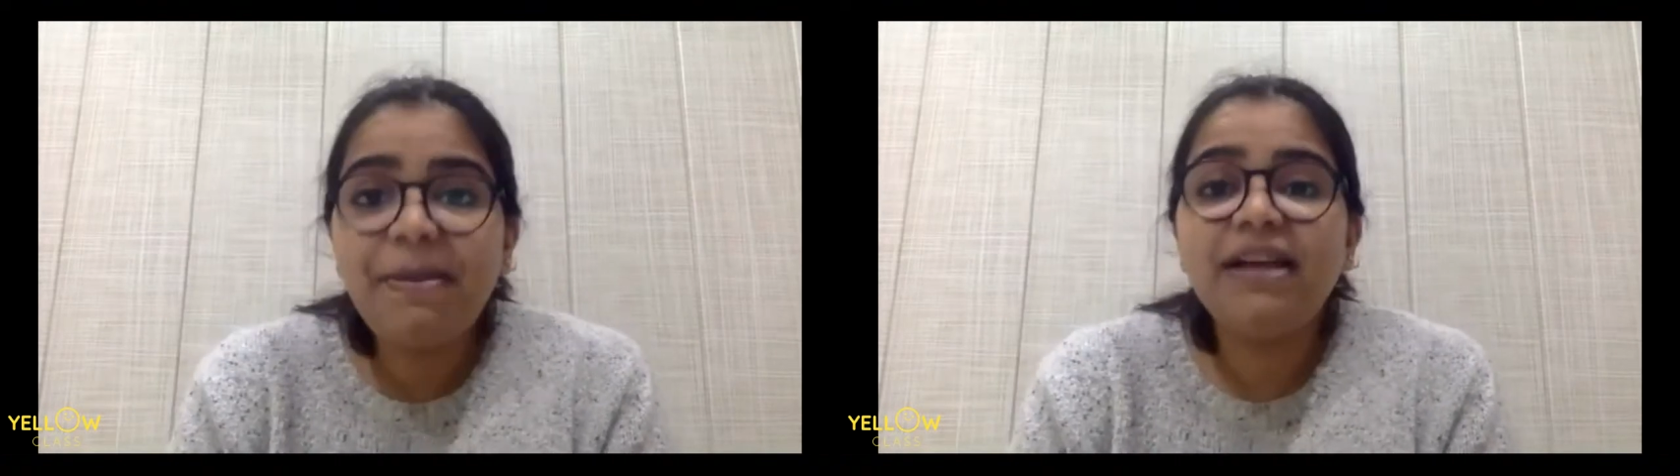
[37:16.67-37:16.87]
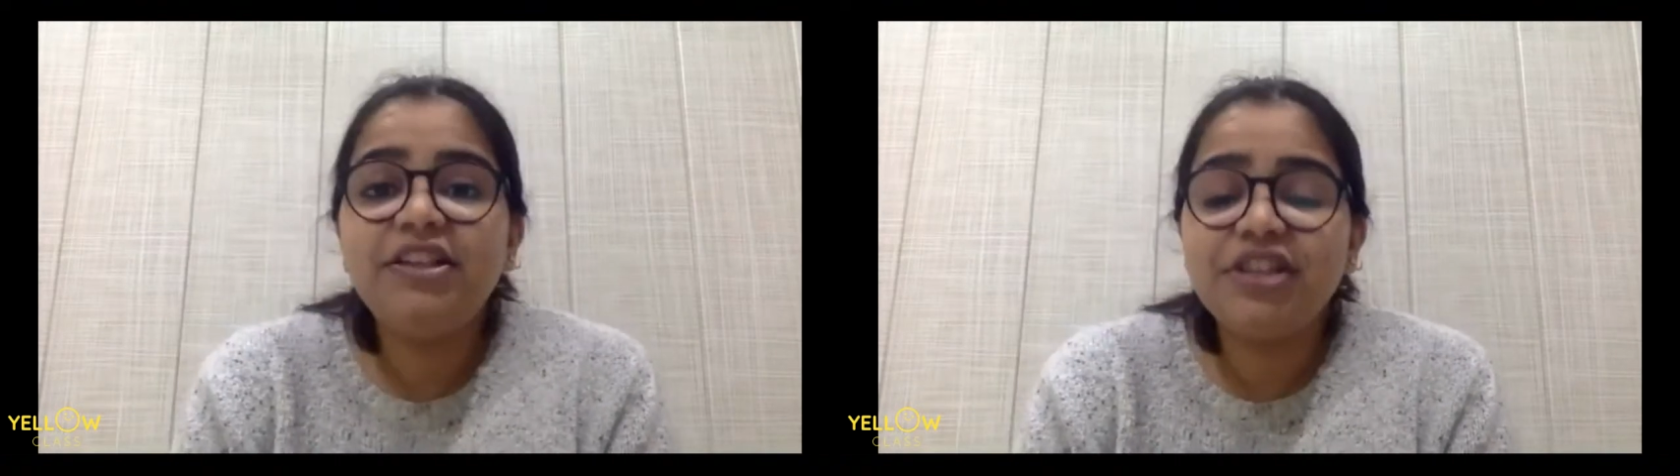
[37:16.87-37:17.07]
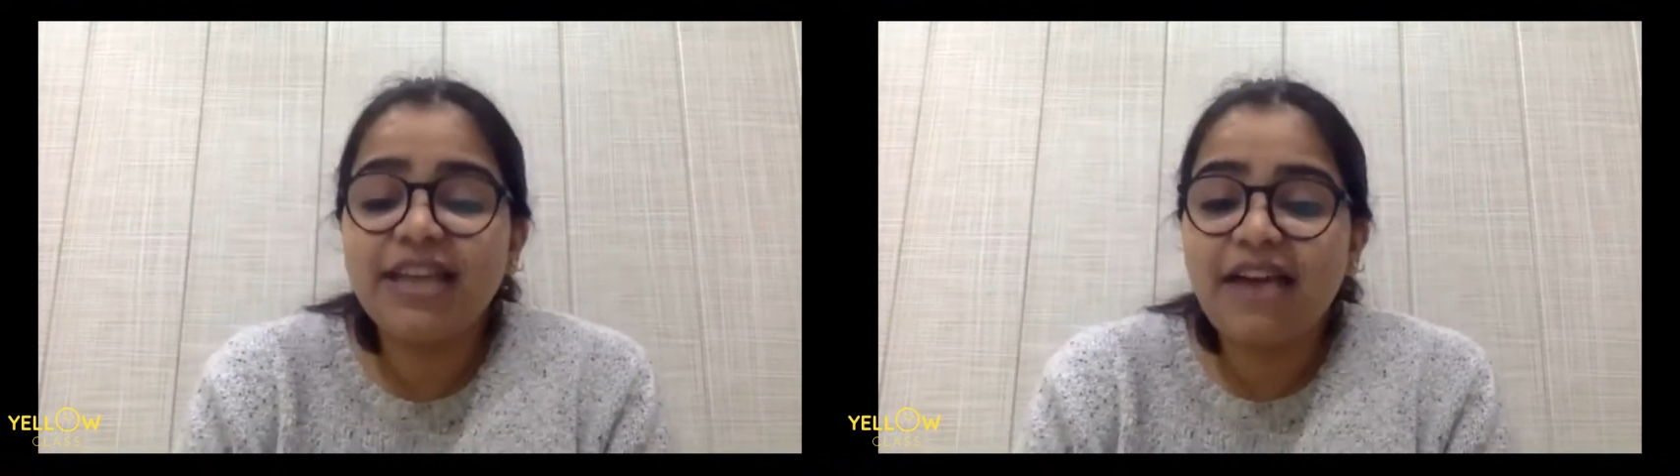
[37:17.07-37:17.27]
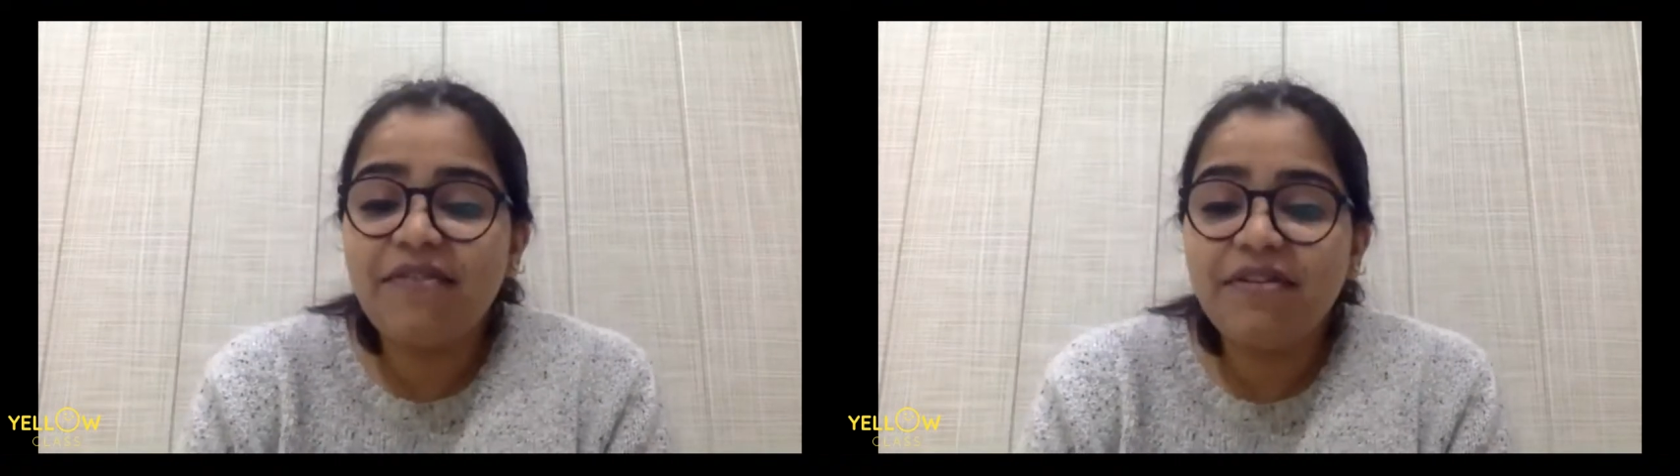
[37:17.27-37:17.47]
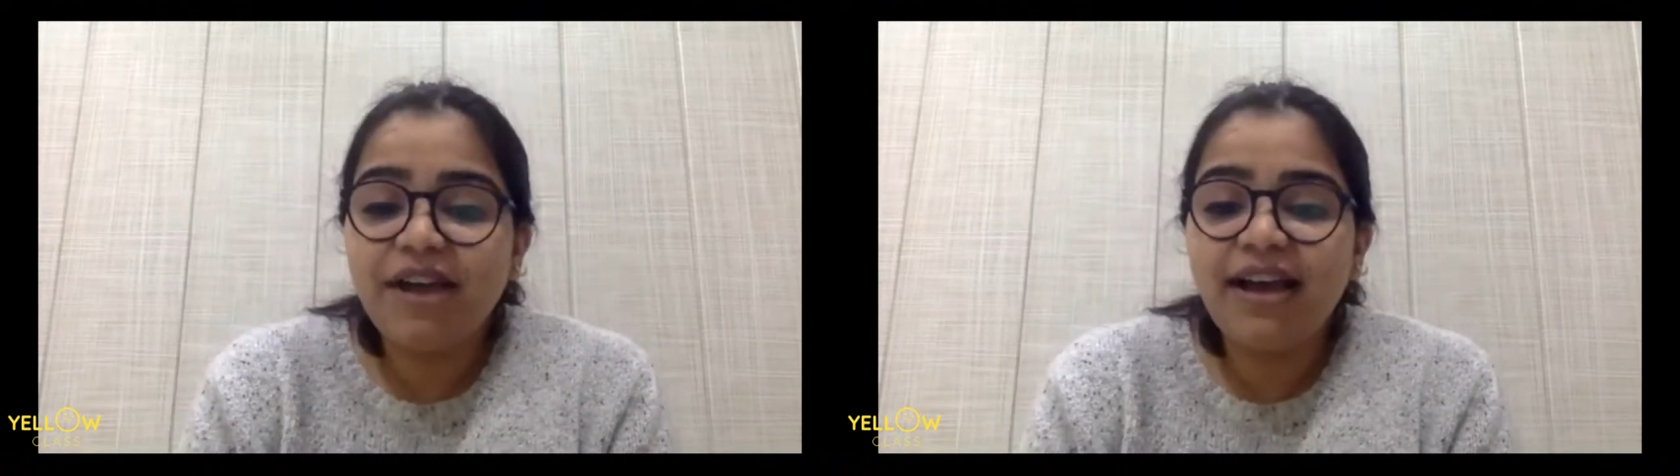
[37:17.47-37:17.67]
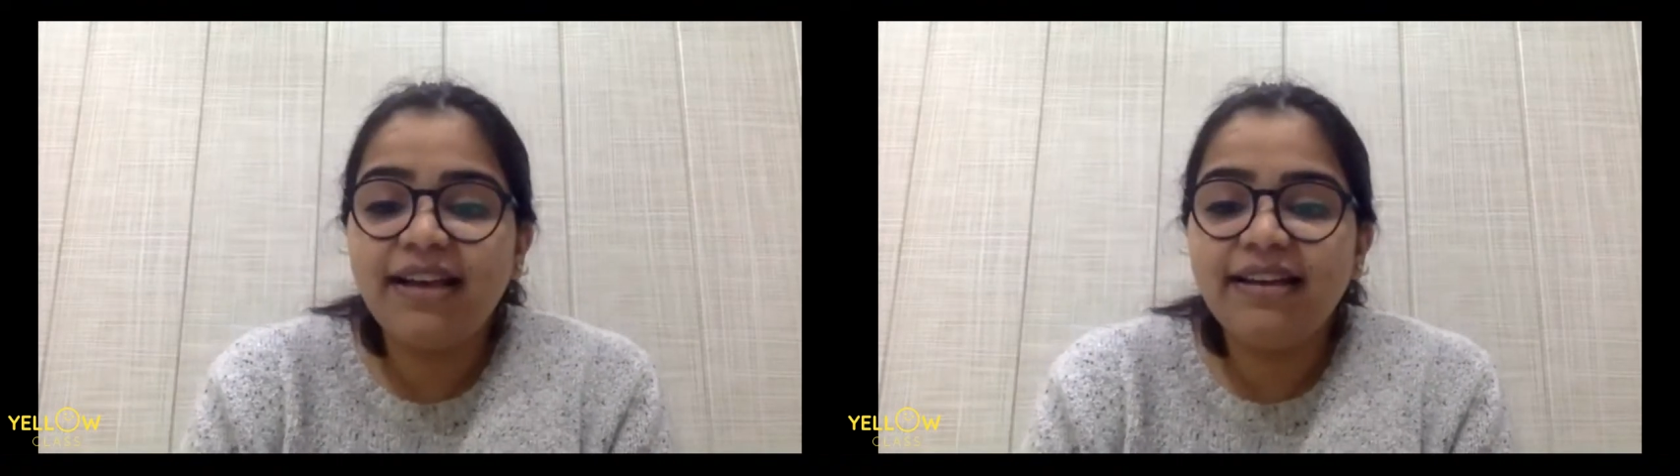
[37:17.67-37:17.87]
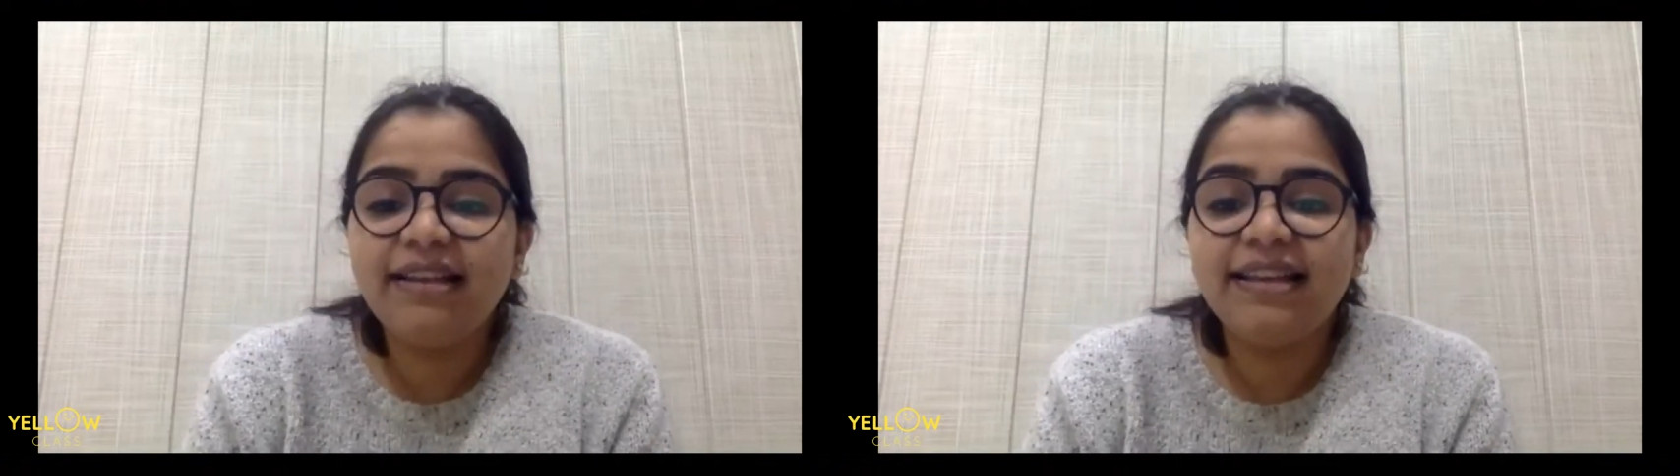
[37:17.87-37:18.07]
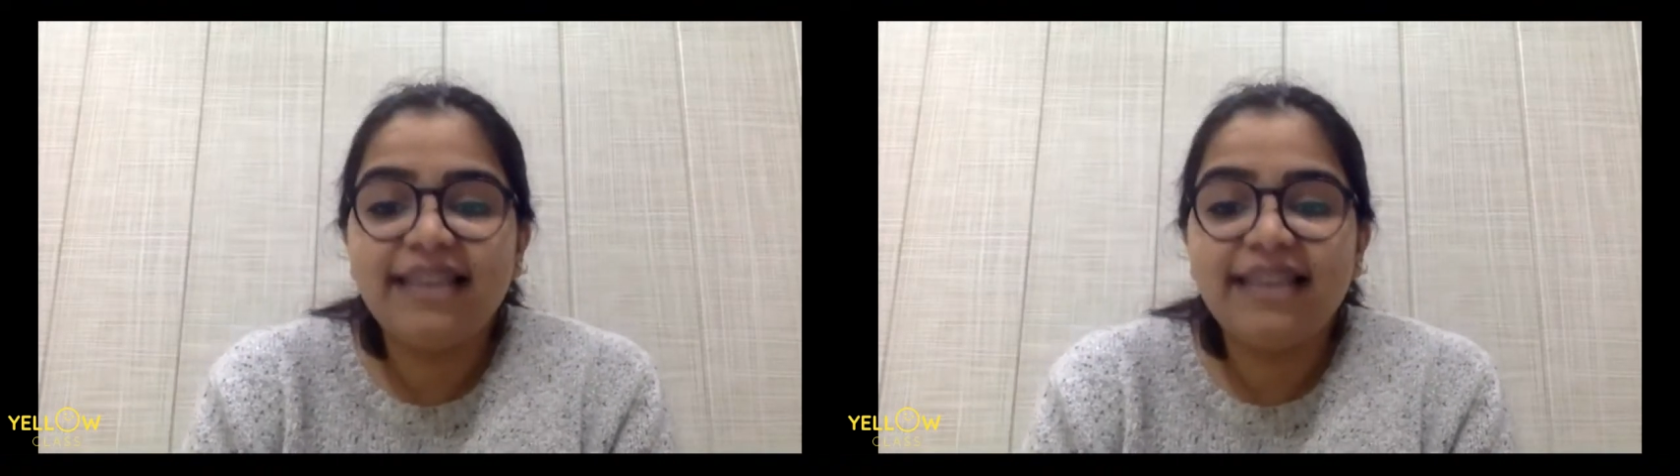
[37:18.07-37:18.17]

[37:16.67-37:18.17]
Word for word: punching, everyone.